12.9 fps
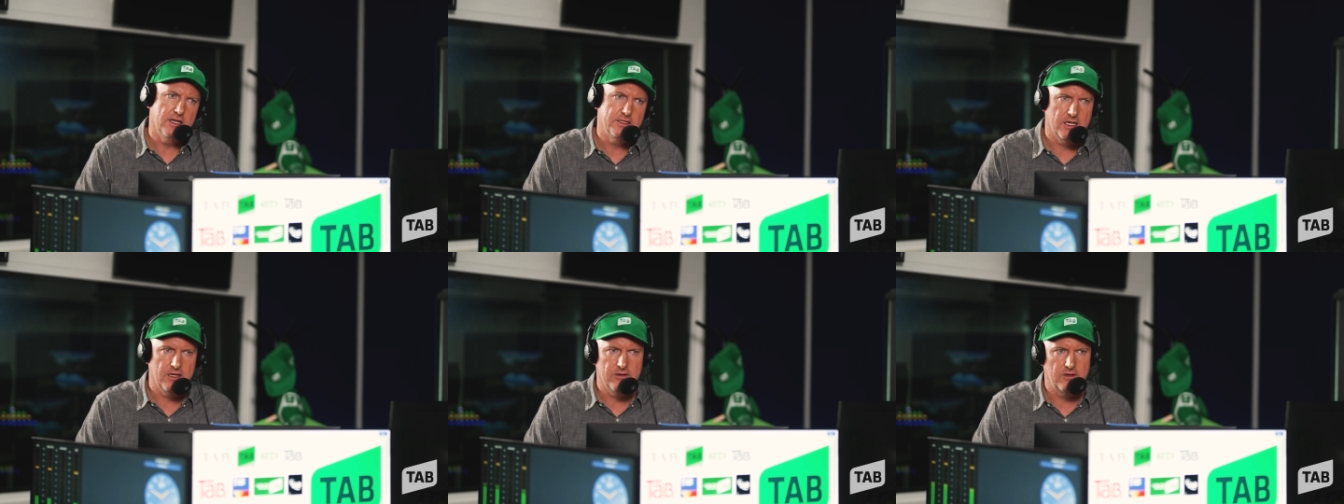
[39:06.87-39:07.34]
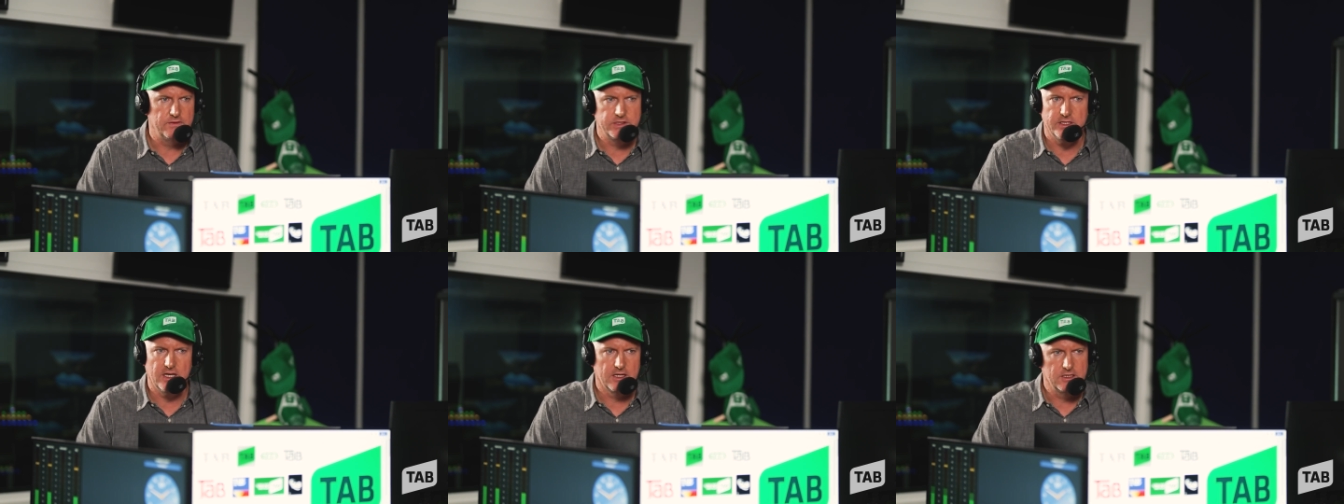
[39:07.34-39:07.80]
So
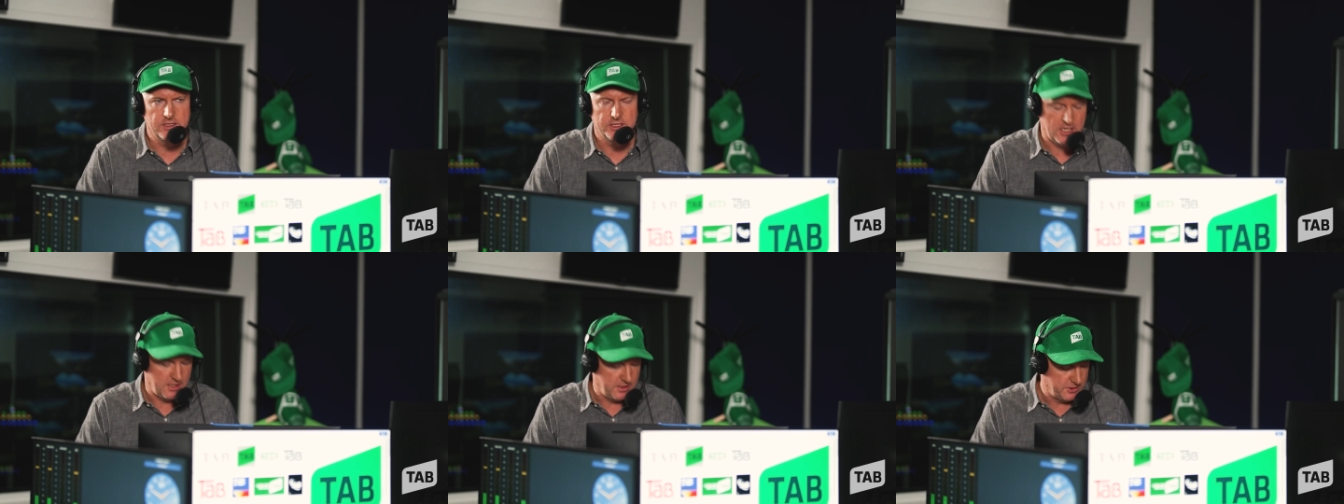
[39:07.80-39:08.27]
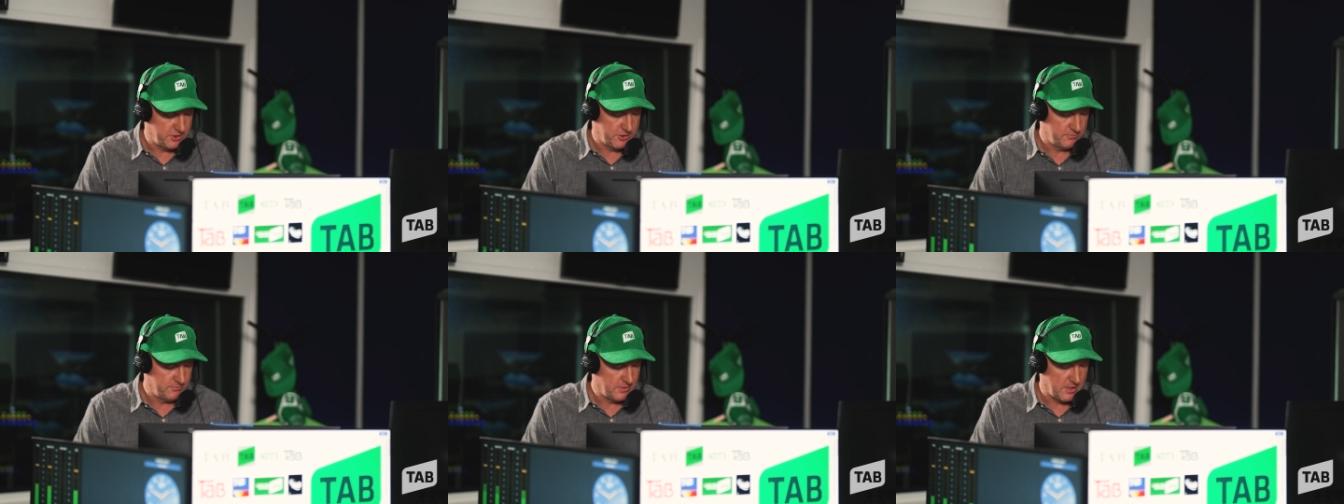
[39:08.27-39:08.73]
obviously that can change
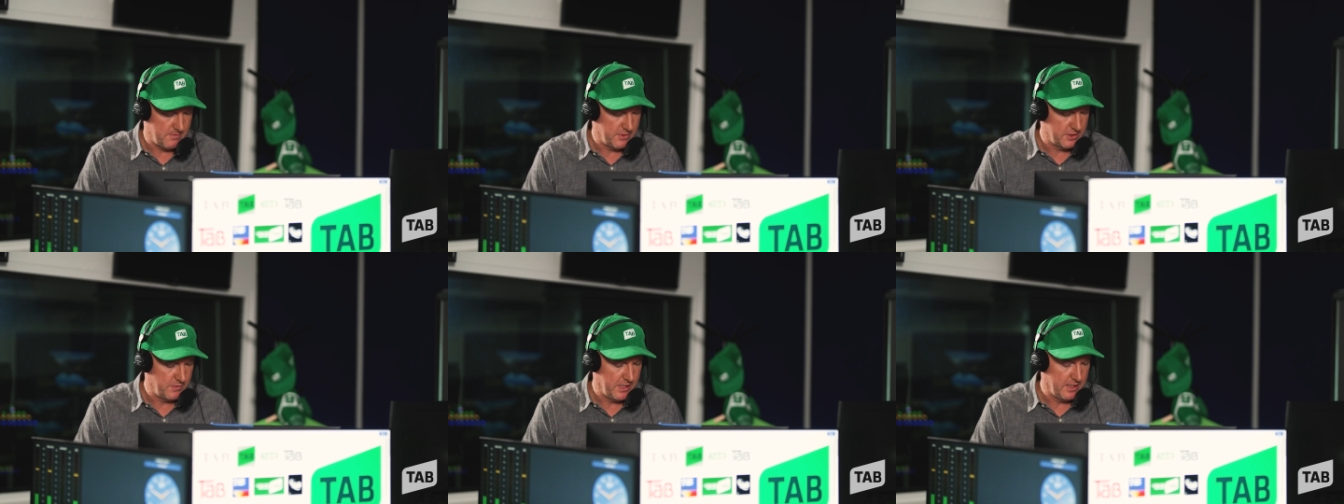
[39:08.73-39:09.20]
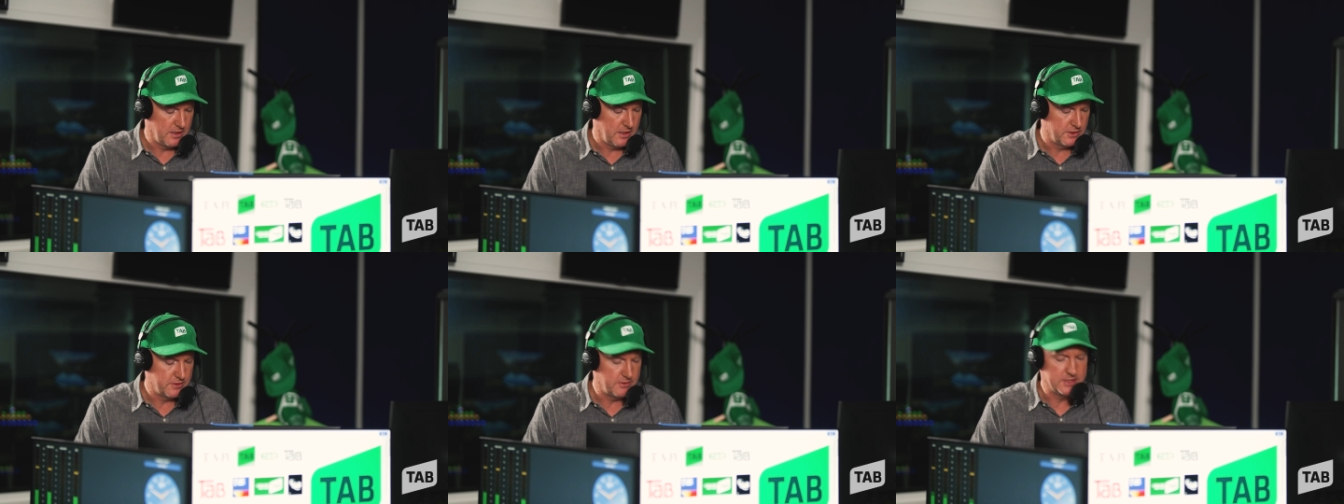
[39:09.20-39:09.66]
as we head
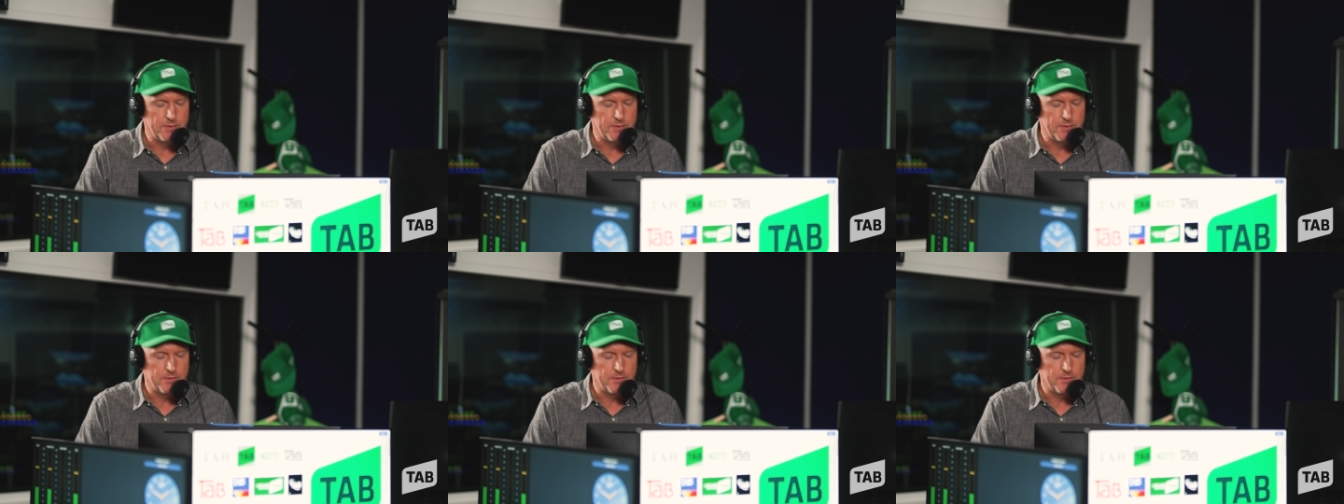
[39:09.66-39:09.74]
close to the race.